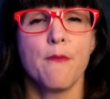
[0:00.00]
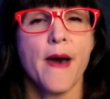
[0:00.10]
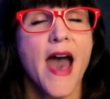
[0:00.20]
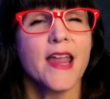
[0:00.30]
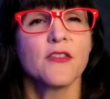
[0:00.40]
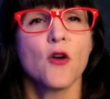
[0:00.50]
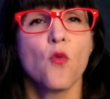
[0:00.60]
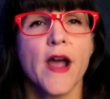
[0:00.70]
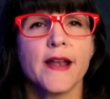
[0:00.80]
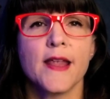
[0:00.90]
Back in the
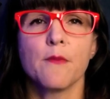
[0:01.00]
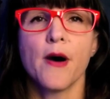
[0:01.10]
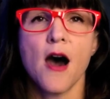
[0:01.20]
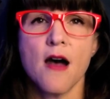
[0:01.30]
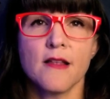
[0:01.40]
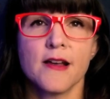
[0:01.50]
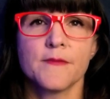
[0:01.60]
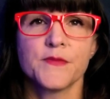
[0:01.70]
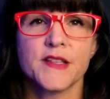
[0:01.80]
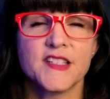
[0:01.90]
white Impala,
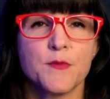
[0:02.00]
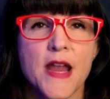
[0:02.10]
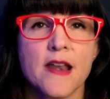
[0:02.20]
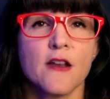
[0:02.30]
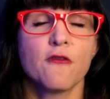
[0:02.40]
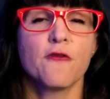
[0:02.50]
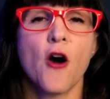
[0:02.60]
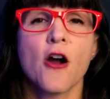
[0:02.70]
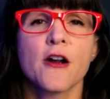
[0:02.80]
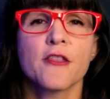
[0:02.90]
speeding
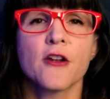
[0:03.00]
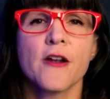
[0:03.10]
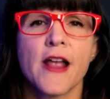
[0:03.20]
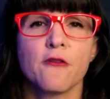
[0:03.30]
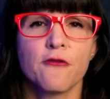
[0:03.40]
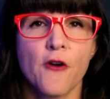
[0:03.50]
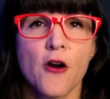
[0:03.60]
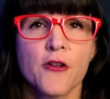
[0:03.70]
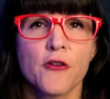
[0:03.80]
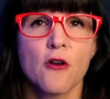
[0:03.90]
farther and
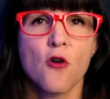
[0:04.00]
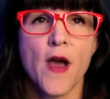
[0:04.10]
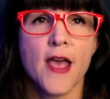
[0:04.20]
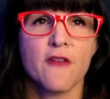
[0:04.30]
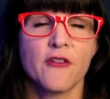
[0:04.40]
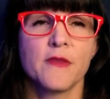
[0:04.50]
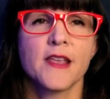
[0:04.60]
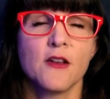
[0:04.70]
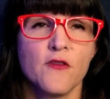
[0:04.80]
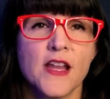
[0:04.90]
farther away from the
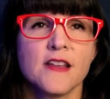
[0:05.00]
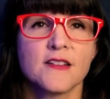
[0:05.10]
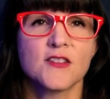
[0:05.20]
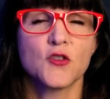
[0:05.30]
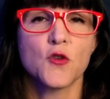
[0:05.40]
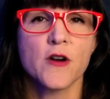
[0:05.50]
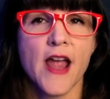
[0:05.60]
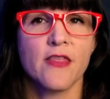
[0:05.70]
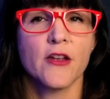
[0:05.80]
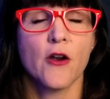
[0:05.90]
convenience store
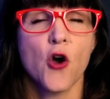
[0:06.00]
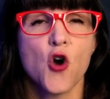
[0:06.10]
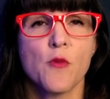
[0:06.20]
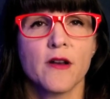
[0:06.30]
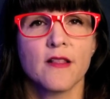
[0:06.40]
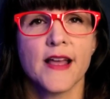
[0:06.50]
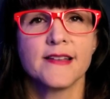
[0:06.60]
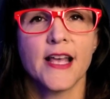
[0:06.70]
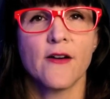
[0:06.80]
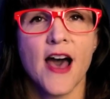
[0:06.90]
and their home on
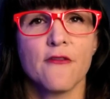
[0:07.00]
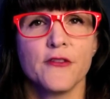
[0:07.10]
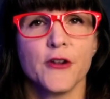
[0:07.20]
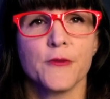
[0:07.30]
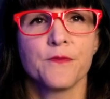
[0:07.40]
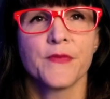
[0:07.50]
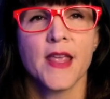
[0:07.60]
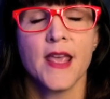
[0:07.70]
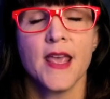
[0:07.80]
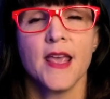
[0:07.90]
Glendale Avenue,
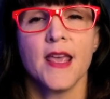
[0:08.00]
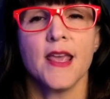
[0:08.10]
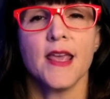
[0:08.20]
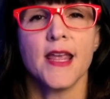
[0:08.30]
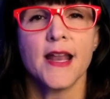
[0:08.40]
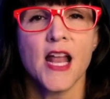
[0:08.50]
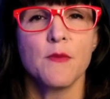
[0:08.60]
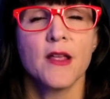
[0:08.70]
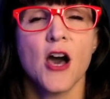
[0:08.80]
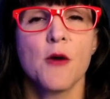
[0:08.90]
it had
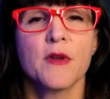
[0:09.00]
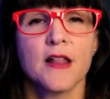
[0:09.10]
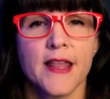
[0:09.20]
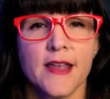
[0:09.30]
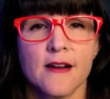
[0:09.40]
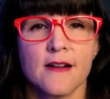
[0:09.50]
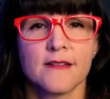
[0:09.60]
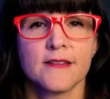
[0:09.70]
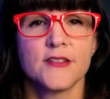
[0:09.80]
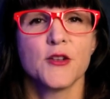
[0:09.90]
become clear
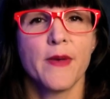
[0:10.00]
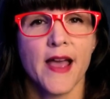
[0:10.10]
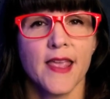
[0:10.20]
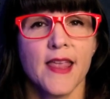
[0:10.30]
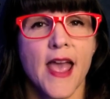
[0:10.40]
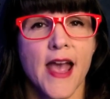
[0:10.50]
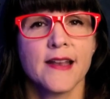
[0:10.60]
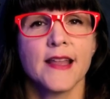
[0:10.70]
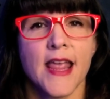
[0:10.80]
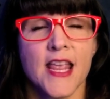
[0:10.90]
to Becky
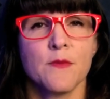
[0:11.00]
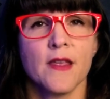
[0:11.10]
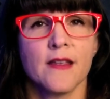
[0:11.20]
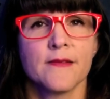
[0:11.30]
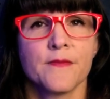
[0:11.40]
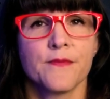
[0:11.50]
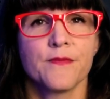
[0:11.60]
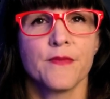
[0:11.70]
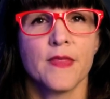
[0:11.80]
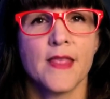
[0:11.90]
and Amy
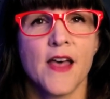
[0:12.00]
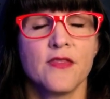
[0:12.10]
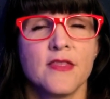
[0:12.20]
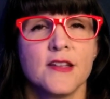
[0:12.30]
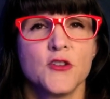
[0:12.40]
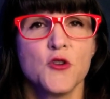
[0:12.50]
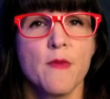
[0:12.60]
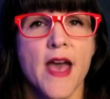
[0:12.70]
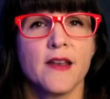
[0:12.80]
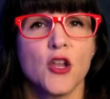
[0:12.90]
that the 2
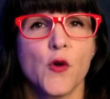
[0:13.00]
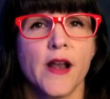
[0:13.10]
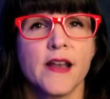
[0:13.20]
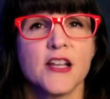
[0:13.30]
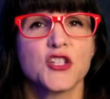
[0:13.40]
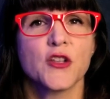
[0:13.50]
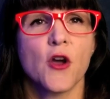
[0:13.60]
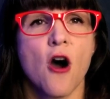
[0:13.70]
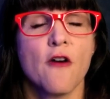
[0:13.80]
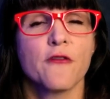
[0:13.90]
men who had initially
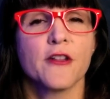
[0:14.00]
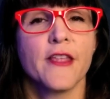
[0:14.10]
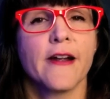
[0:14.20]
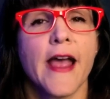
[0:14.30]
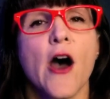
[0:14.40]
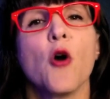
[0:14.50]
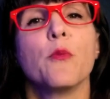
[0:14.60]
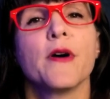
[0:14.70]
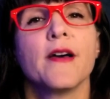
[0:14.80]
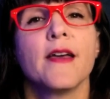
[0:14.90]
offered their help